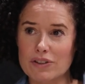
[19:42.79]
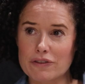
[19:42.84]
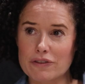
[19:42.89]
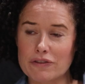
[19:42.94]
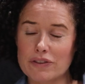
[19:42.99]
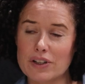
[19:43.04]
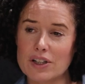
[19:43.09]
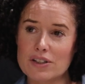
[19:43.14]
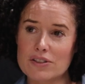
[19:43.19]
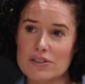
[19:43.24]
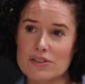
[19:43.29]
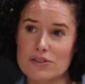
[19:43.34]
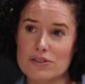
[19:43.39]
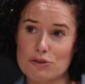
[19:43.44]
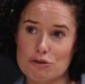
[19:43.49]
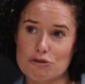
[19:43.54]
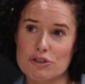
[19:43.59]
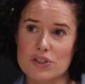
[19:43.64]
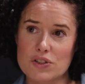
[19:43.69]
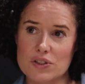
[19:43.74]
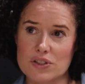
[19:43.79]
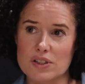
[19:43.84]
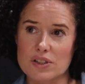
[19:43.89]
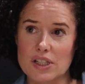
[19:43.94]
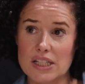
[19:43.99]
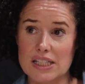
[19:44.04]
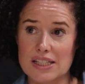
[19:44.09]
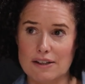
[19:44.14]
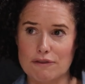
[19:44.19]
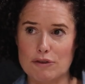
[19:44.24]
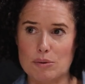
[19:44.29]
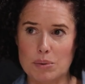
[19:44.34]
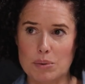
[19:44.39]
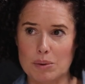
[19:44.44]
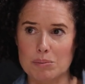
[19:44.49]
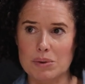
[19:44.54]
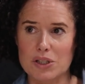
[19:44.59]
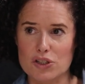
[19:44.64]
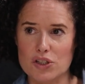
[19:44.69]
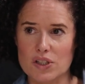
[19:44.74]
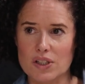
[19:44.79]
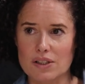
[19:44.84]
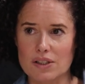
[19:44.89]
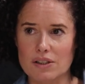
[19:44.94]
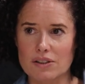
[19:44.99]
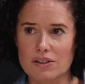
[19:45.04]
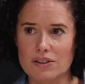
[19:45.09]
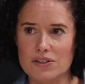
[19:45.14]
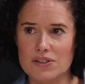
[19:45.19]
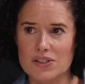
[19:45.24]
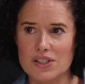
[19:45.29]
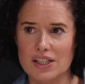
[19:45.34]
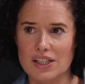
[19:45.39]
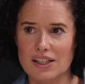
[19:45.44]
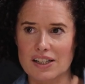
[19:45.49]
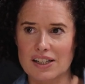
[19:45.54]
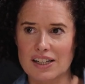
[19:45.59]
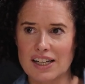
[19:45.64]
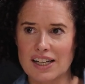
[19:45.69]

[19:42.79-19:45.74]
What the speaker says: the first nutrition studies ever published in the Lancet.